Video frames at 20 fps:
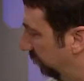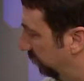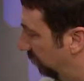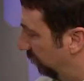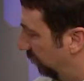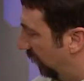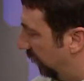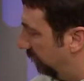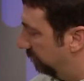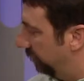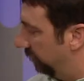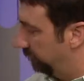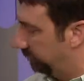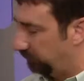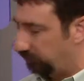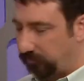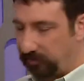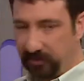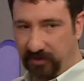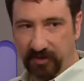You have those
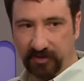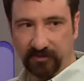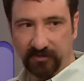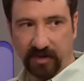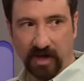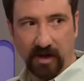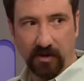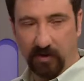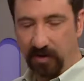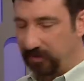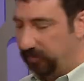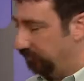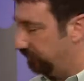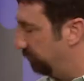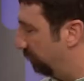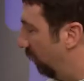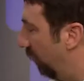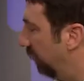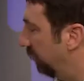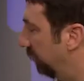screens now on the
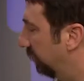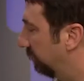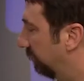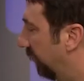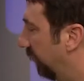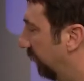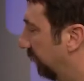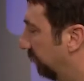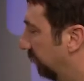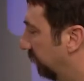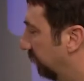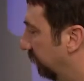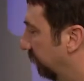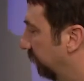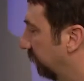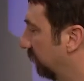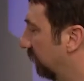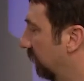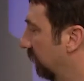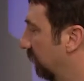smart
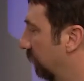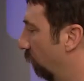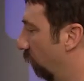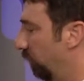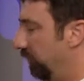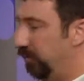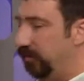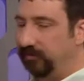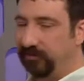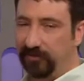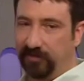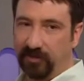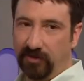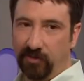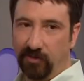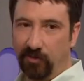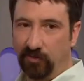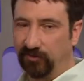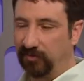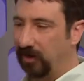devices where you can see
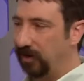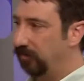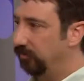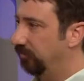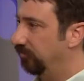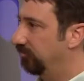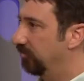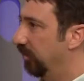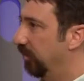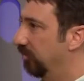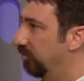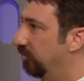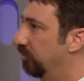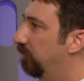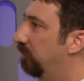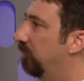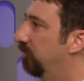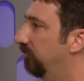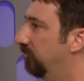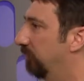who's on your channel. You
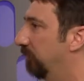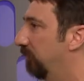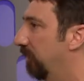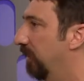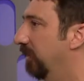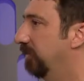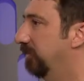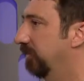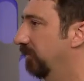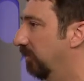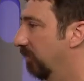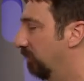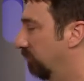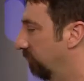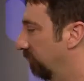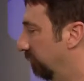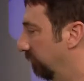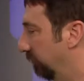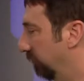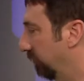push your button, you know
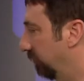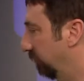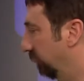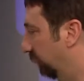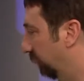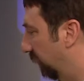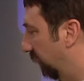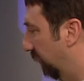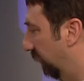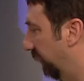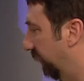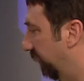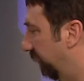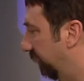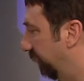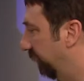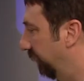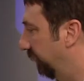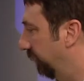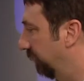who's going to
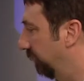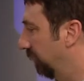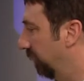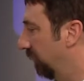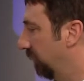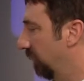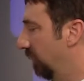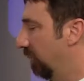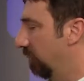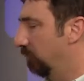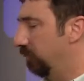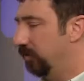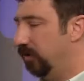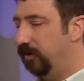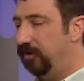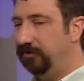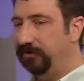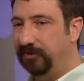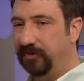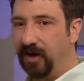hear you. We
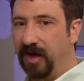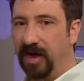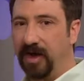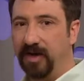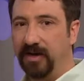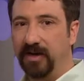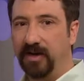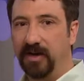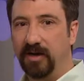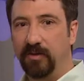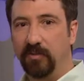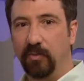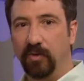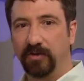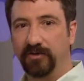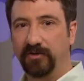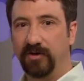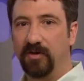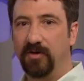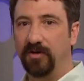also added
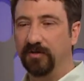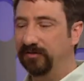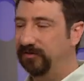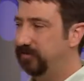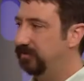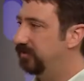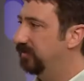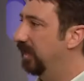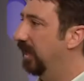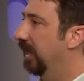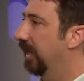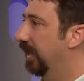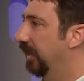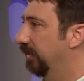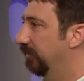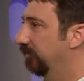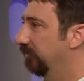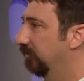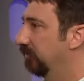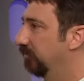what's called
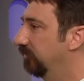scan. So